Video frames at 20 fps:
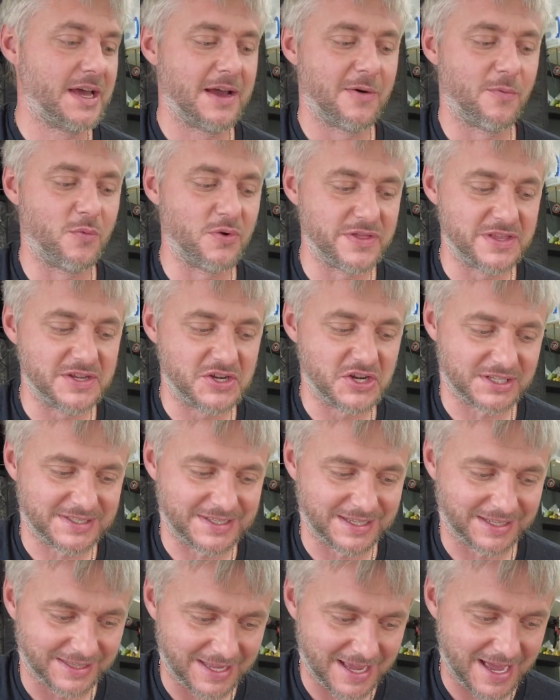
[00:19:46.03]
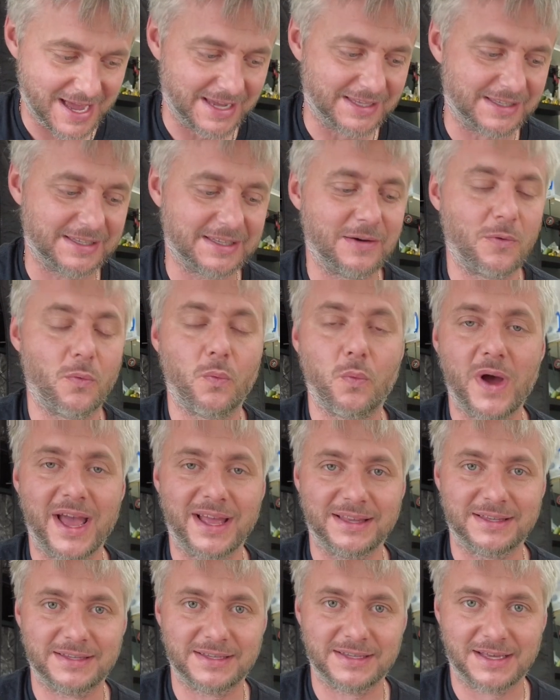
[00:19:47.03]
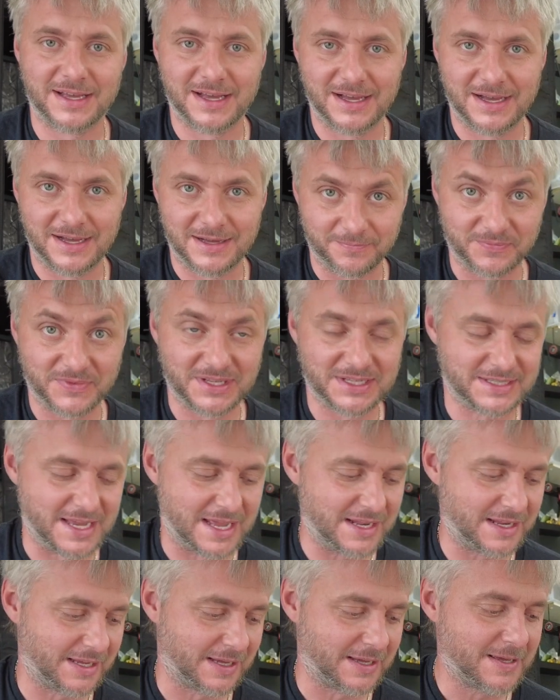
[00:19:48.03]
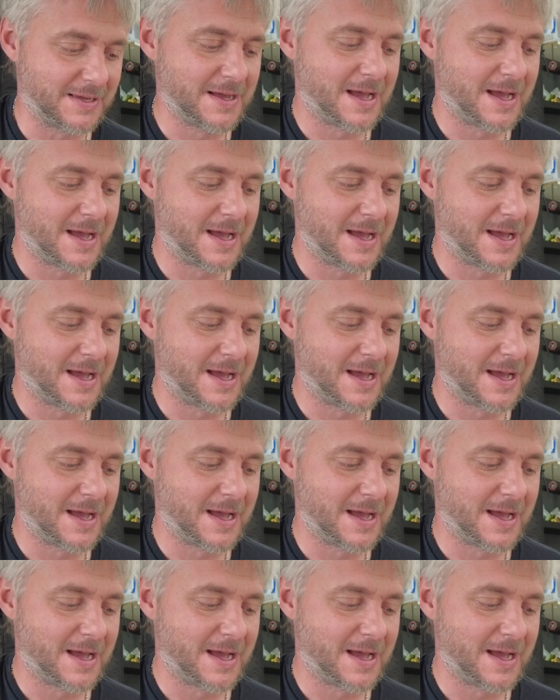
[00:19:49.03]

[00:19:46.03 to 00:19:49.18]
with just a light wet sanding.